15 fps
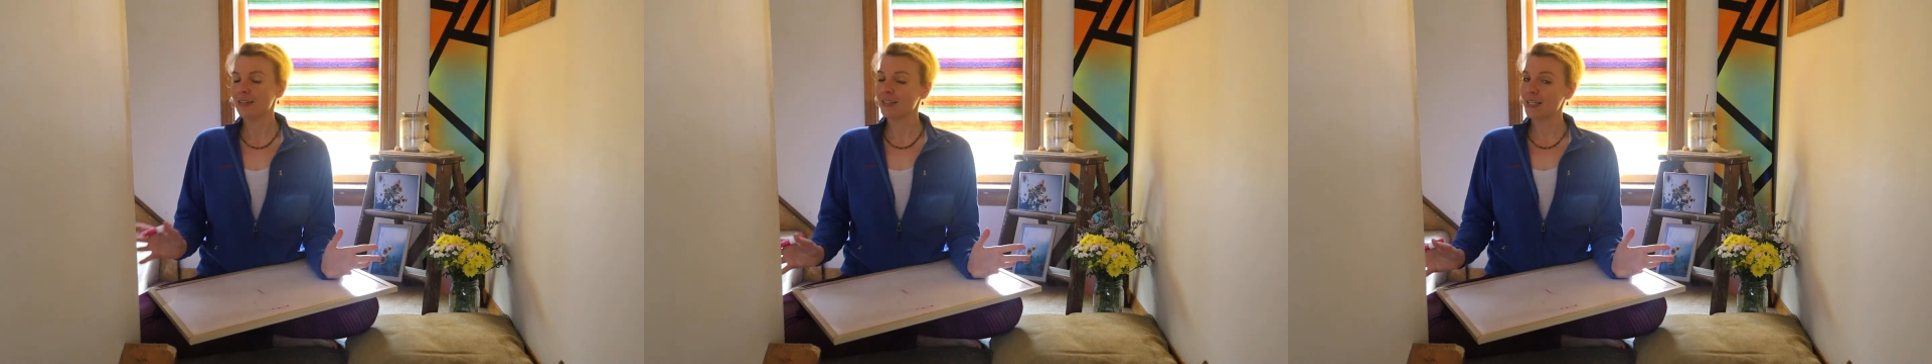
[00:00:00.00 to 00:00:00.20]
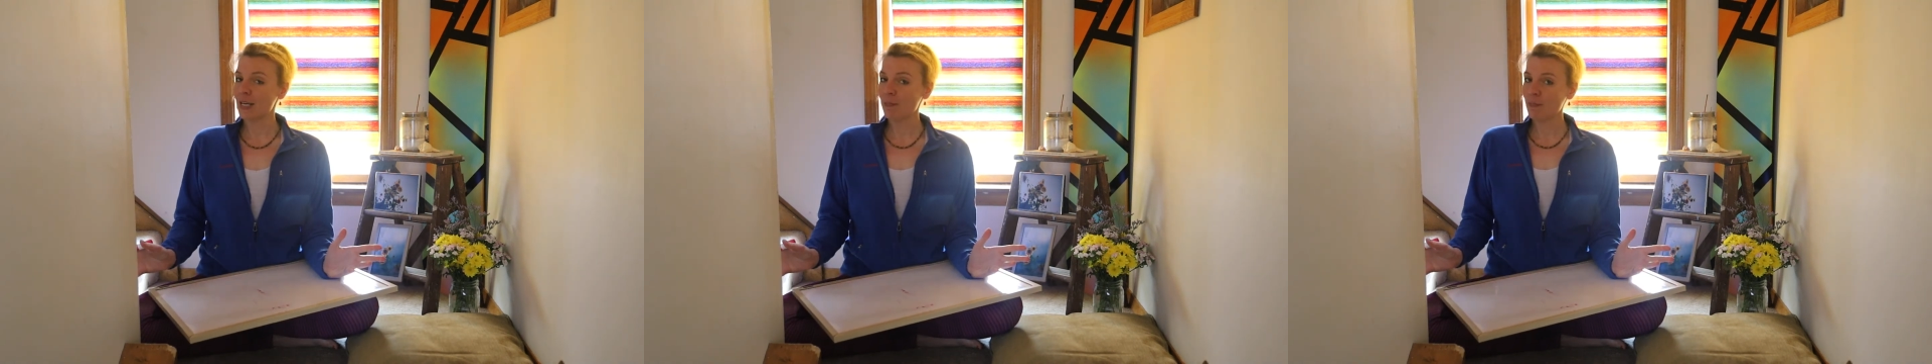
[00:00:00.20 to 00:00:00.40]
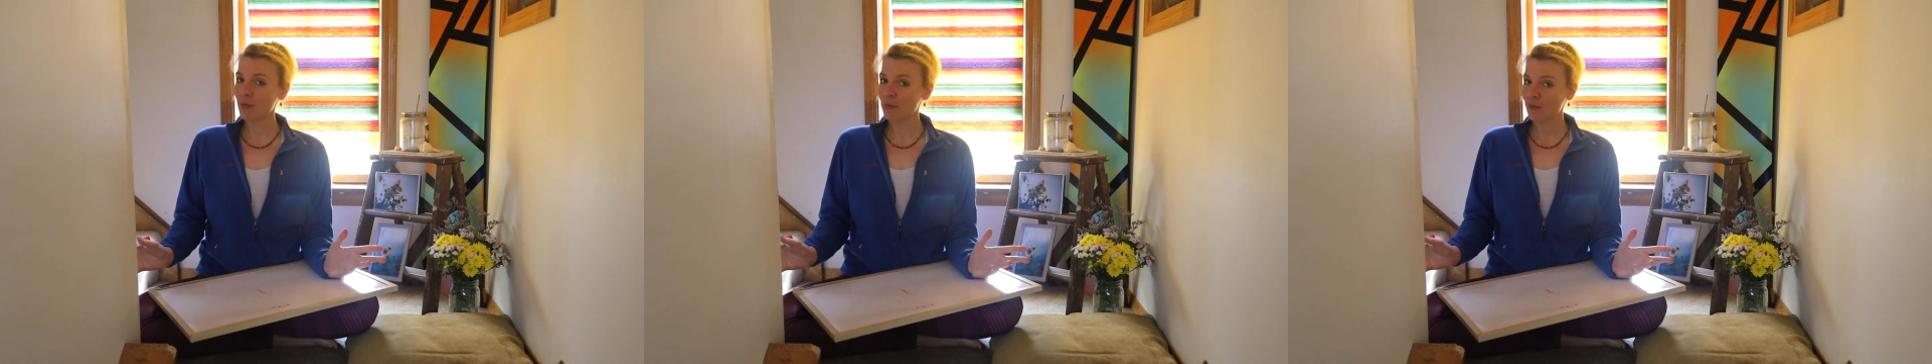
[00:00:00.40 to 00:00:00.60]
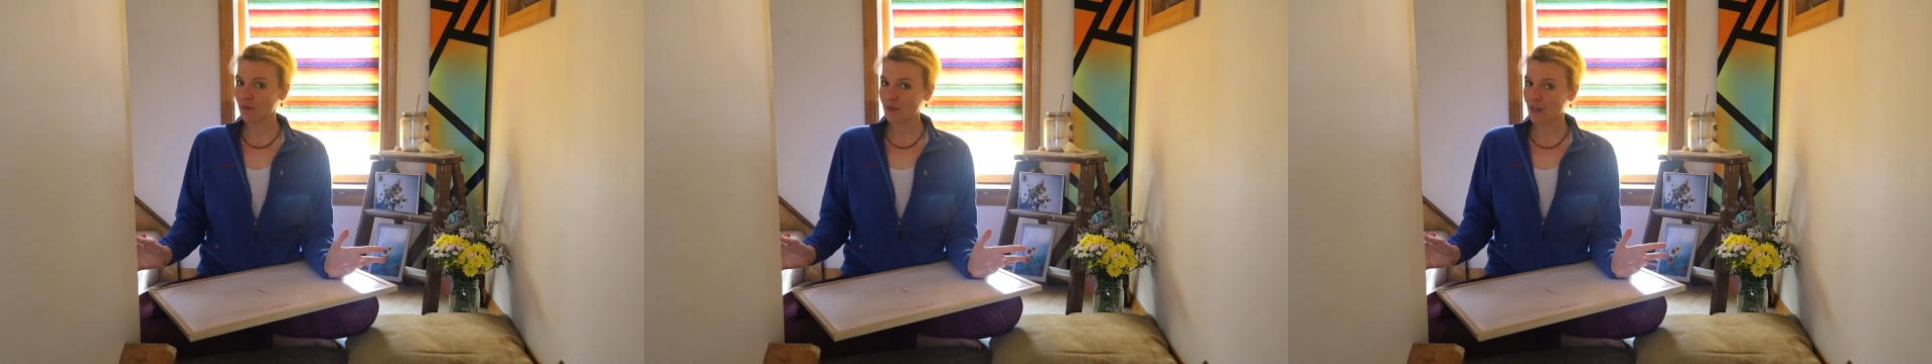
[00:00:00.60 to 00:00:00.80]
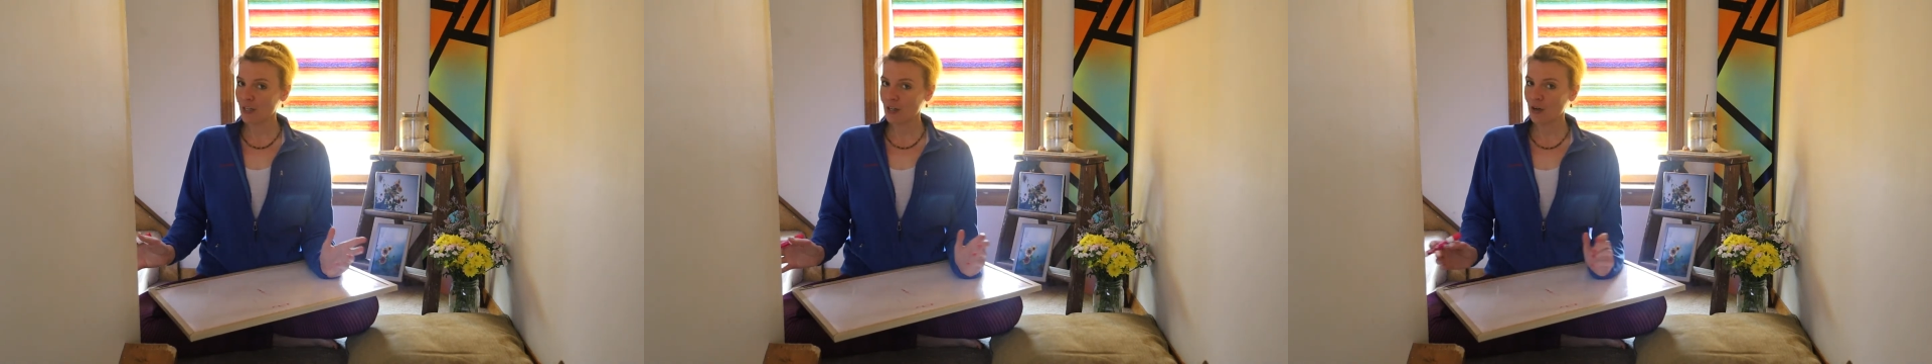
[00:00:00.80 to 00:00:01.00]
tip
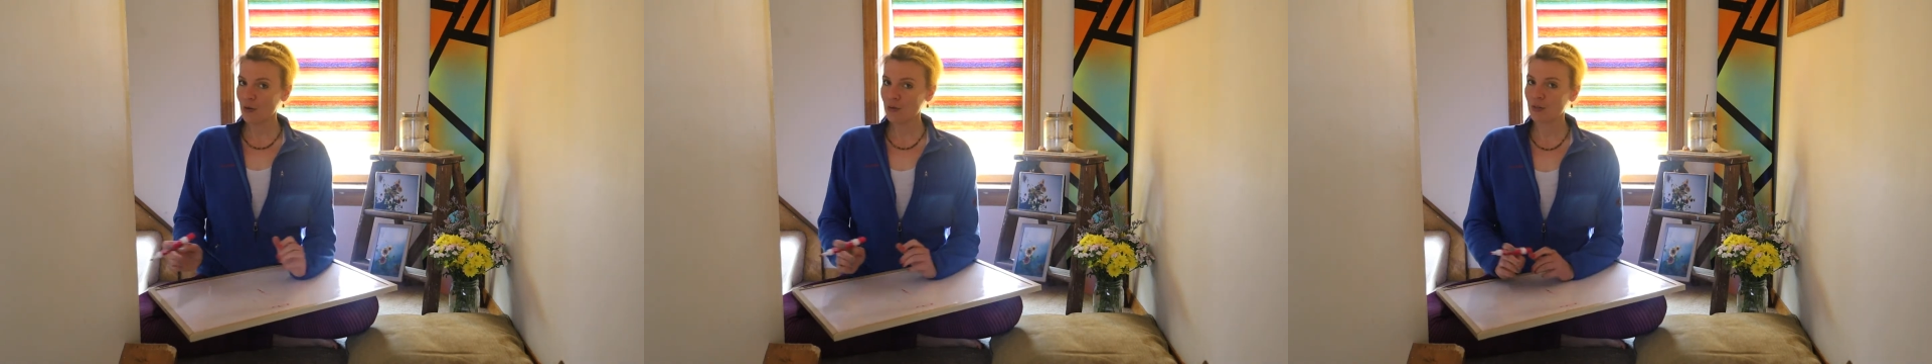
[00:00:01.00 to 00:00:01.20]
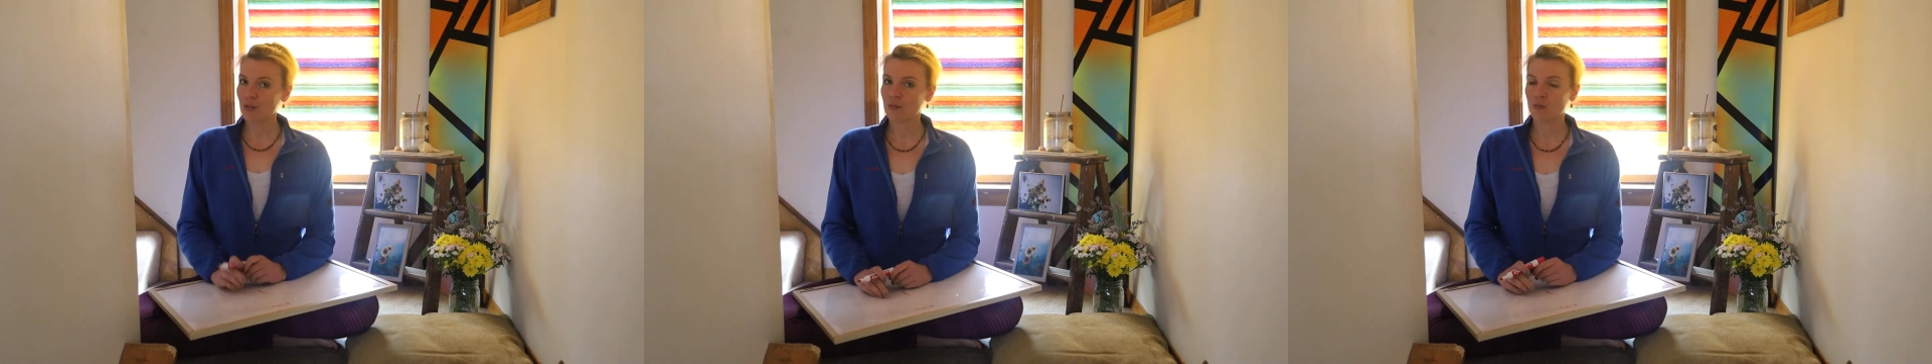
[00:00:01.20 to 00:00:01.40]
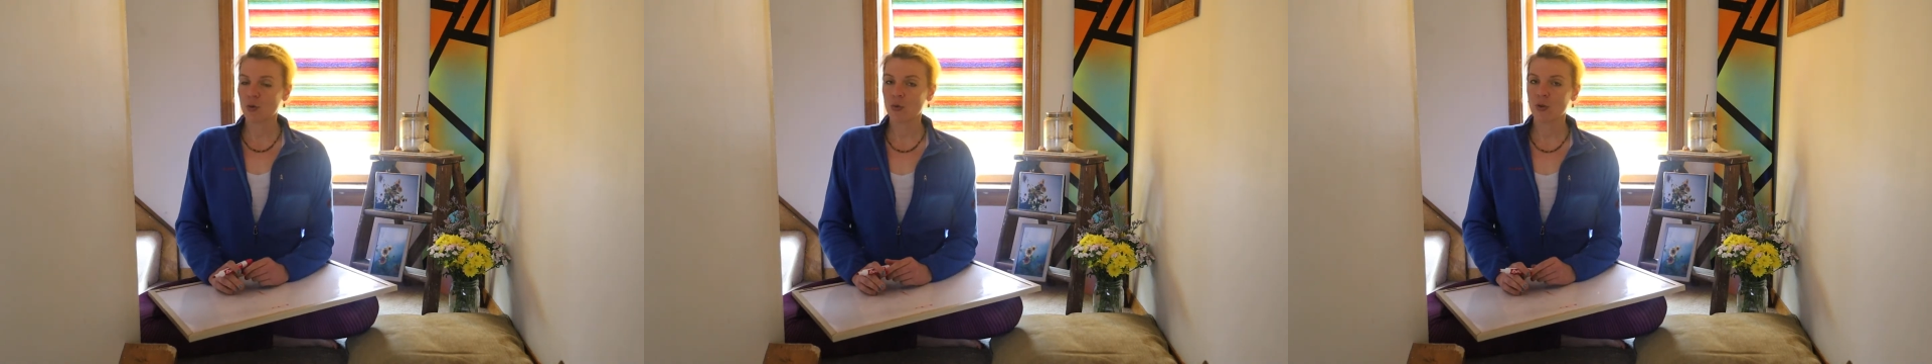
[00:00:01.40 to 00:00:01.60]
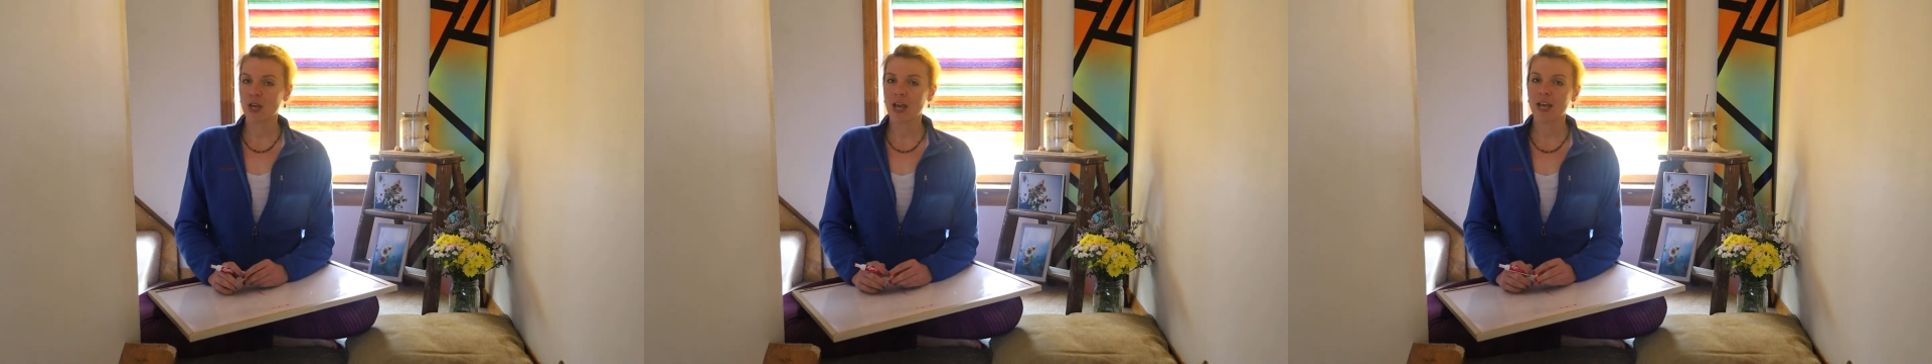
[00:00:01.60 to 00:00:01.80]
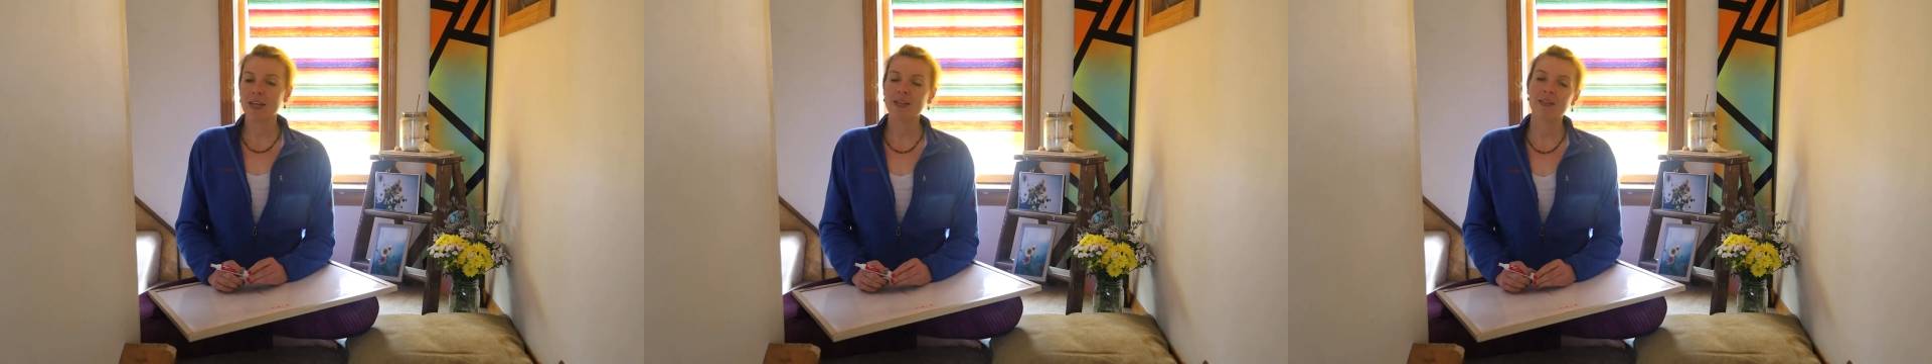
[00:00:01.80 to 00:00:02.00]
videos,
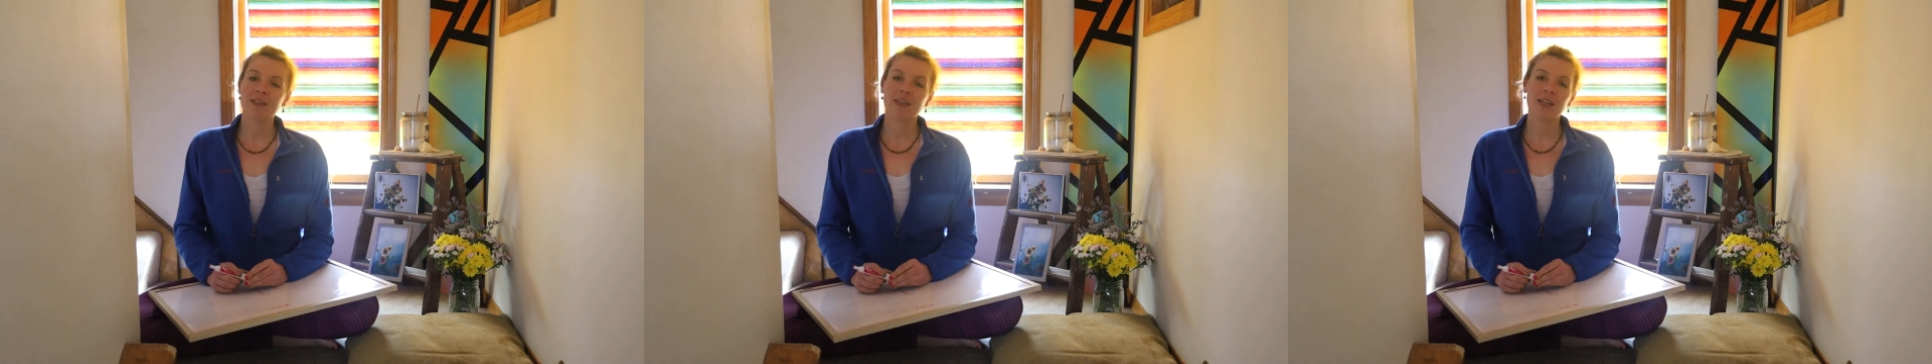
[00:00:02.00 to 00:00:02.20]
okay?